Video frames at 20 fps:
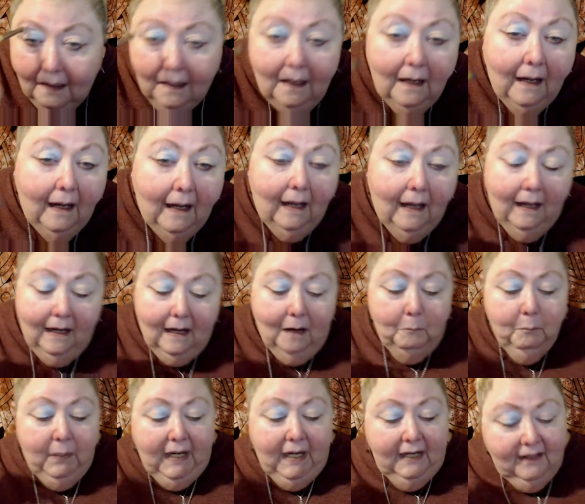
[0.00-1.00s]
And I,
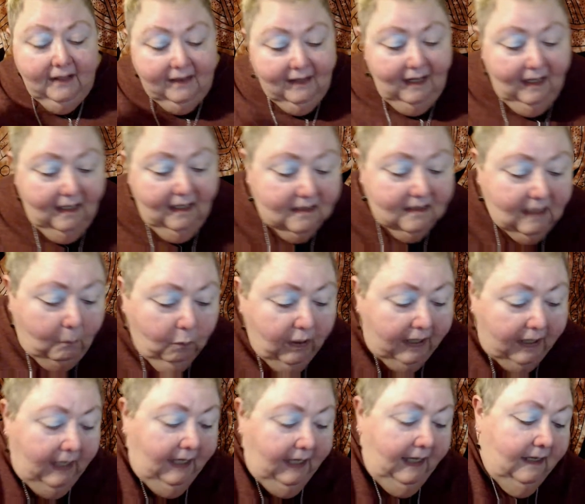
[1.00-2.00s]
but the thing is, what it
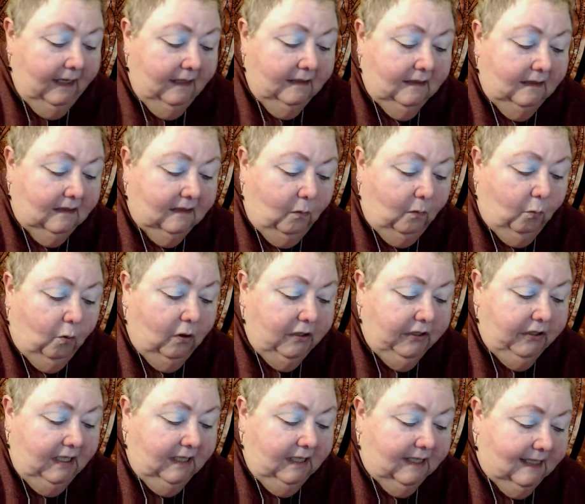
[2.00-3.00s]
is, is I want you to
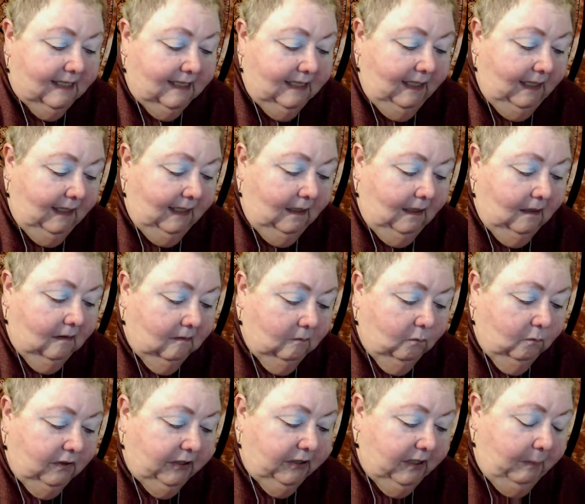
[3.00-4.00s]
see, I want
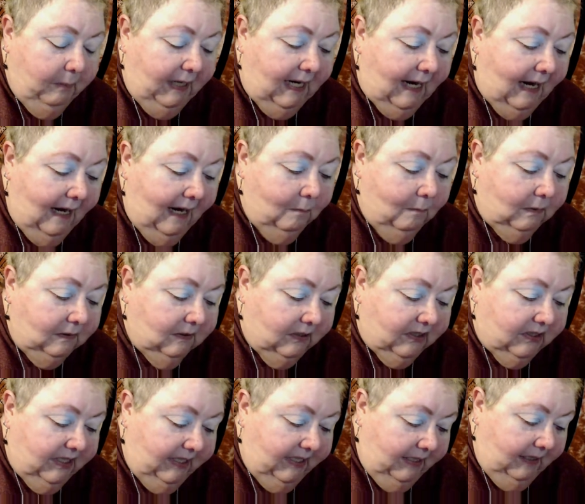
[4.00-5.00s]
you to be able to
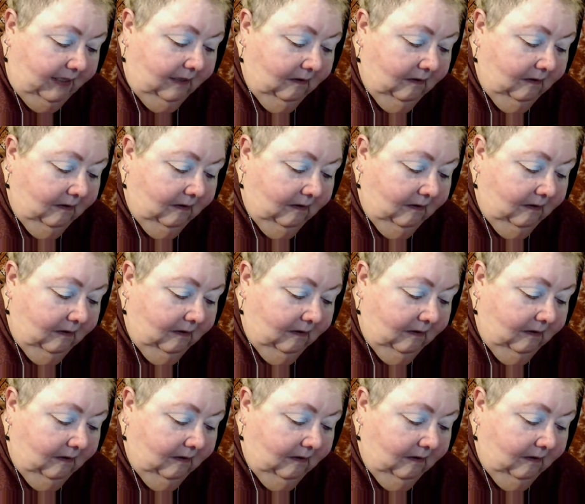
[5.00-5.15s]
see